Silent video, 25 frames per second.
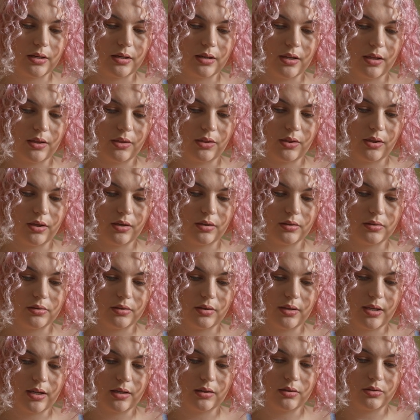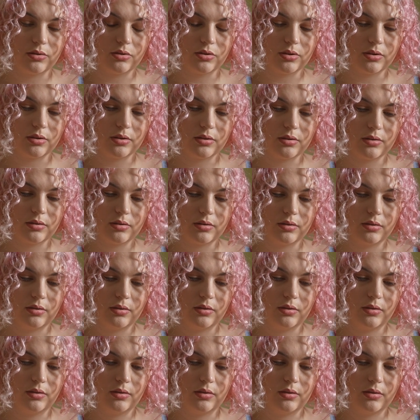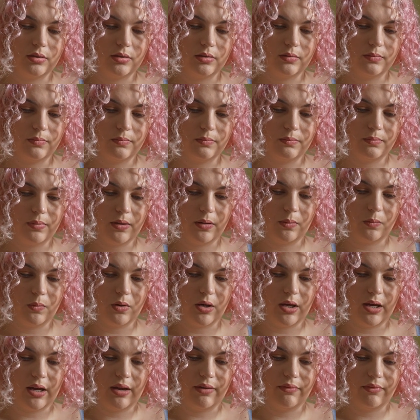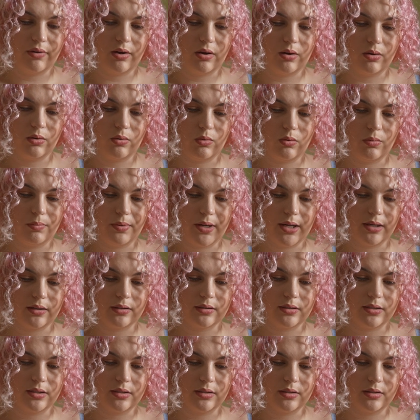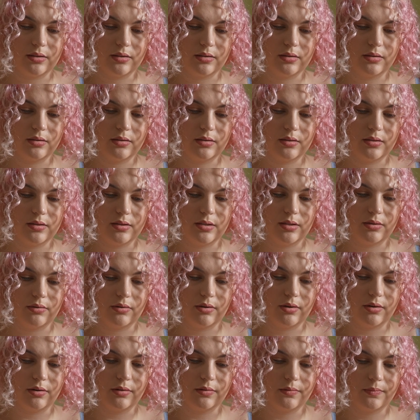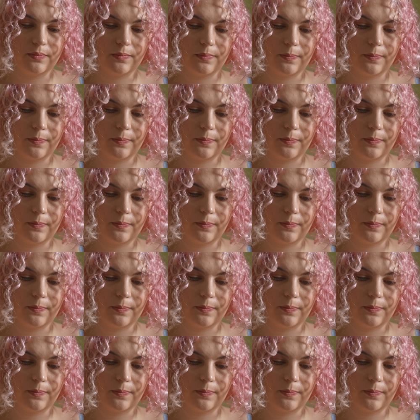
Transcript: Nothing. So that could just be whatever or back to 0.